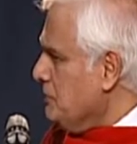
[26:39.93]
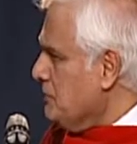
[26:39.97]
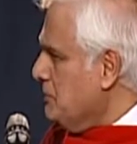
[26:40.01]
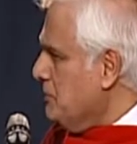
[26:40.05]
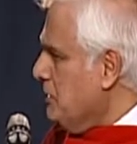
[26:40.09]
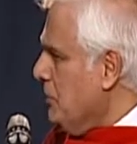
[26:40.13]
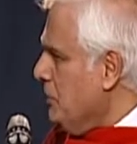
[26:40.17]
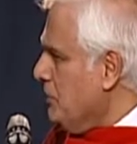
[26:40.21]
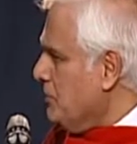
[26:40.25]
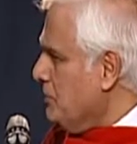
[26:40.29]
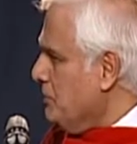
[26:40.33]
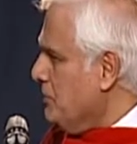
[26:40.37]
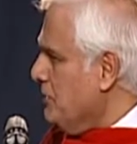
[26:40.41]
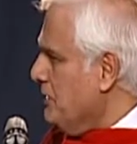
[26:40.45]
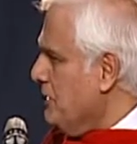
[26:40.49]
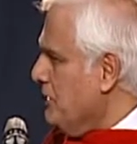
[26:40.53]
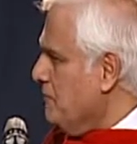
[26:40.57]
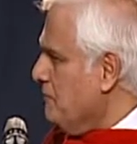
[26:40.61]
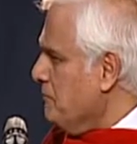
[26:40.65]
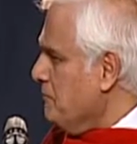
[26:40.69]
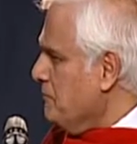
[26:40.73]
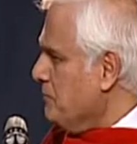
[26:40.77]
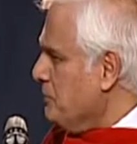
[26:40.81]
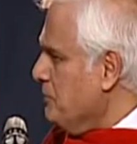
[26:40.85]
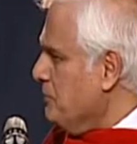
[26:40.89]
God
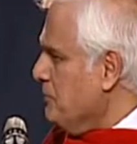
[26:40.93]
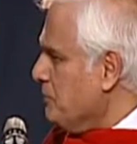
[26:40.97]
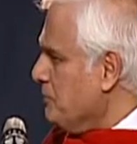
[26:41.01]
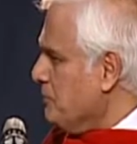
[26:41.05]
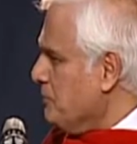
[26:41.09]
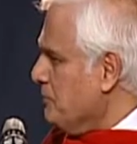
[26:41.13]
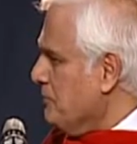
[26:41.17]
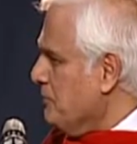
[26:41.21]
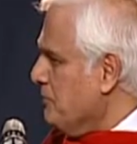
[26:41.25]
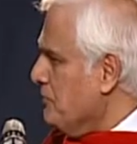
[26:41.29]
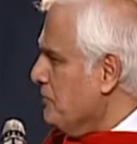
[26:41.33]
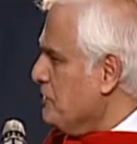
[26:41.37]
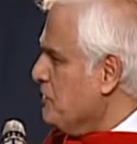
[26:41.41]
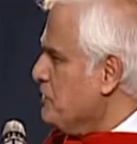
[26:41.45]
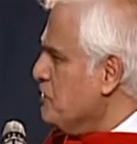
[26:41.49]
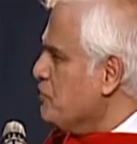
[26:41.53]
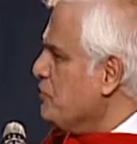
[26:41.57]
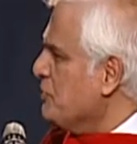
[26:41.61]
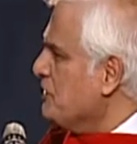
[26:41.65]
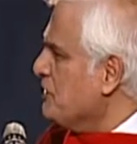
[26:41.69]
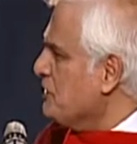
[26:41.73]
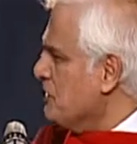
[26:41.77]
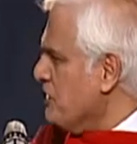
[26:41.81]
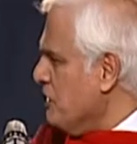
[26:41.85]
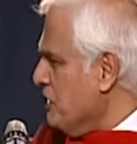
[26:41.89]
gave me the privilege
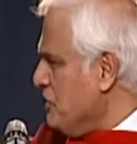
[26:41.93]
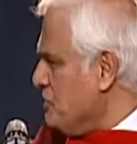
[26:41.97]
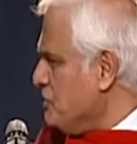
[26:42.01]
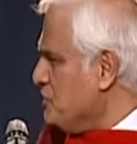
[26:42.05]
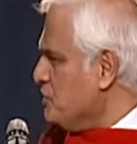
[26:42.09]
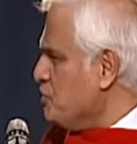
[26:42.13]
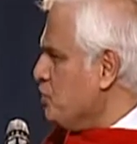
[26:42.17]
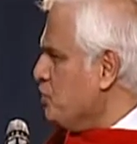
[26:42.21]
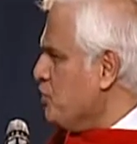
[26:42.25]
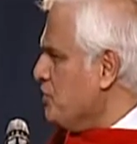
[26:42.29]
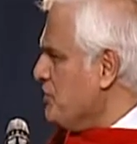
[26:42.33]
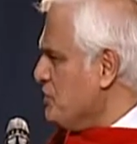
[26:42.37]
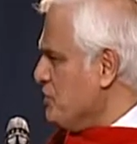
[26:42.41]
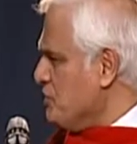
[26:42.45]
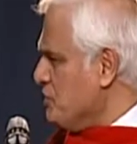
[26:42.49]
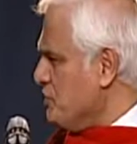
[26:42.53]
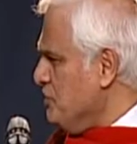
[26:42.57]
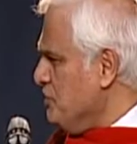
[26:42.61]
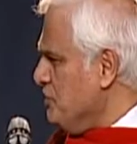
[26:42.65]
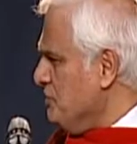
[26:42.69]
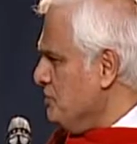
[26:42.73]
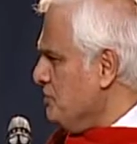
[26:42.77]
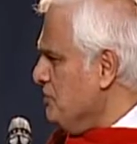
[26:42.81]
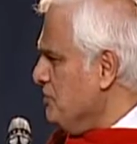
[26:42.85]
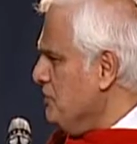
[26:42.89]
with His
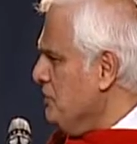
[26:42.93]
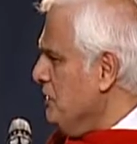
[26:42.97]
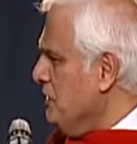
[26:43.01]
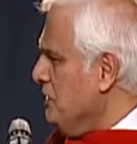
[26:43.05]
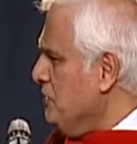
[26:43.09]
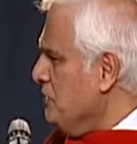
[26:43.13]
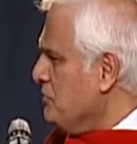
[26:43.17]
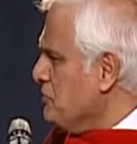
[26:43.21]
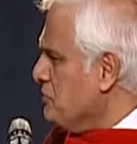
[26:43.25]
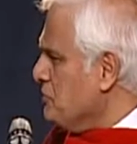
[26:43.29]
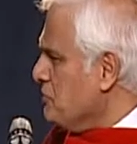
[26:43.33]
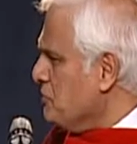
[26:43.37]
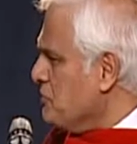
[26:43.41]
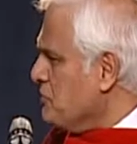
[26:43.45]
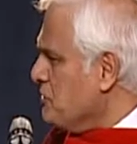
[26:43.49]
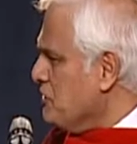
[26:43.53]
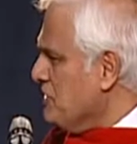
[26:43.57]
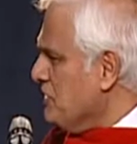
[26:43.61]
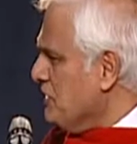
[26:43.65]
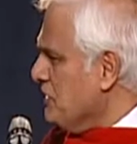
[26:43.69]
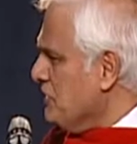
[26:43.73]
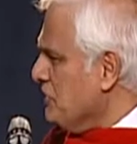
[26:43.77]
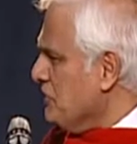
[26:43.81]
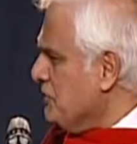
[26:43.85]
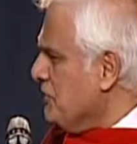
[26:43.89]
wisdom to
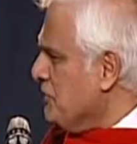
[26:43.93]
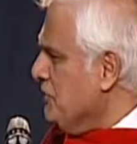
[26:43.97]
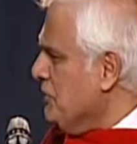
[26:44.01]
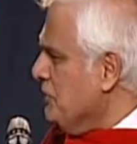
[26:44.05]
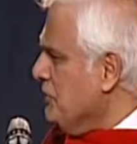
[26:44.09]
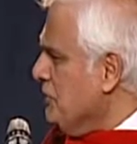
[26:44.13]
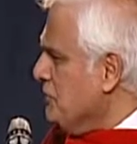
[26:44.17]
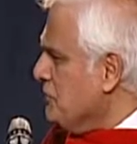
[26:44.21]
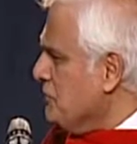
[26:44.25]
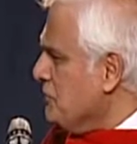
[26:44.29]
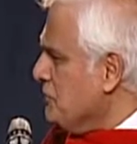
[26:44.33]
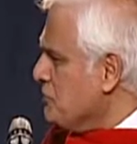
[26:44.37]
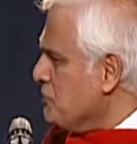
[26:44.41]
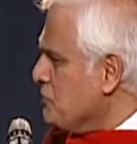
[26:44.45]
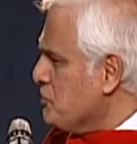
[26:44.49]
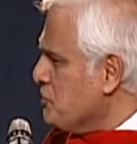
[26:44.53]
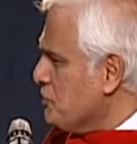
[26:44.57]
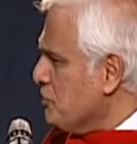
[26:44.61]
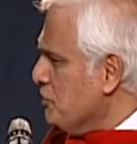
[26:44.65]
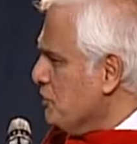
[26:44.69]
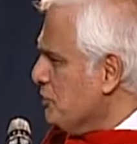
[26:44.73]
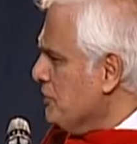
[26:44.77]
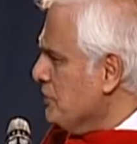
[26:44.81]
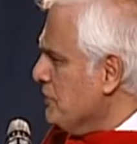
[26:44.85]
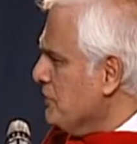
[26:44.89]
share the
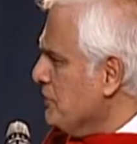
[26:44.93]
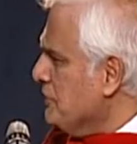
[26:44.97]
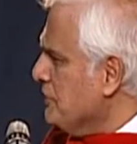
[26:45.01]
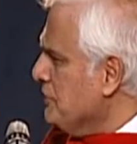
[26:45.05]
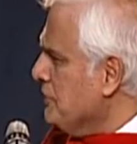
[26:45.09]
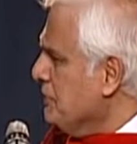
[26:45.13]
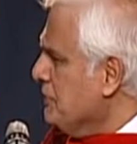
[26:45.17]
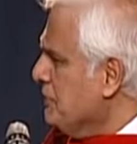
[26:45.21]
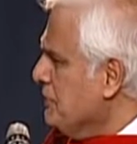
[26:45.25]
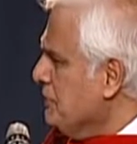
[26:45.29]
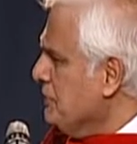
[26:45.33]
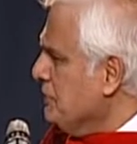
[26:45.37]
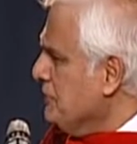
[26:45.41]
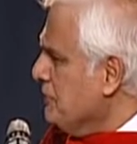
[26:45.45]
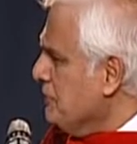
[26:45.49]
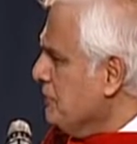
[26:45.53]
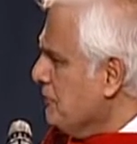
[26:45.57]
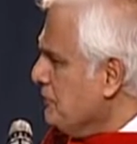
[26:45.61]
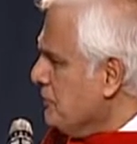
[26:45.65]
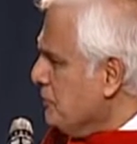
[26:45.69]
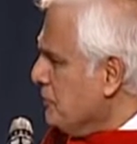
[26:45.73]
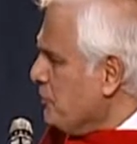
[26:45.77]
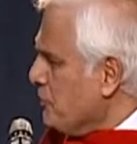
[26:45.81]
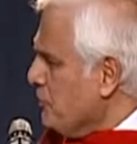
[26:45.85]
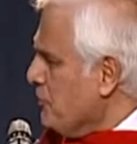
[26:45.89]
story
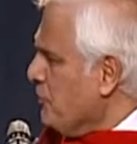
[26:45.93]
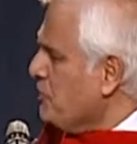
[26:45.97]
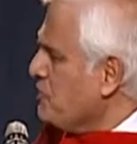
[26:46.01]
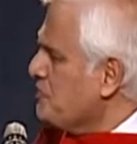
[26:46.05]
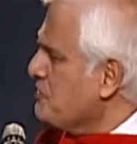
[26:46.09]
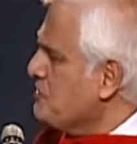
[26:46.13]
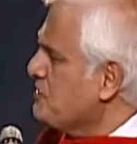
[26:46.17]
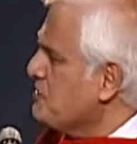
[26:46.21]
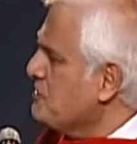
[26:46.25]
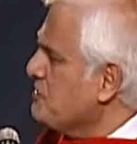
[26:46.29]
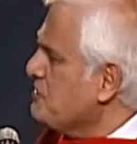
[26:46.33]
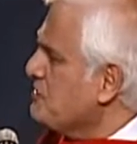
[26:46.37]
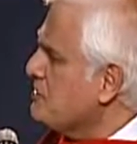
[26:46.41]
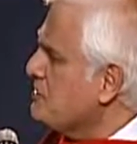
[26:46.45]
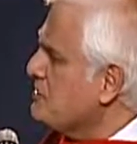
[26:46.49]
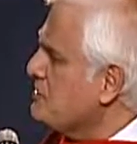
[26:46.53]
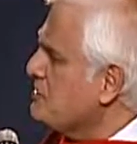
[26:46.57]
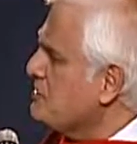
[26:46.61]
of the cross.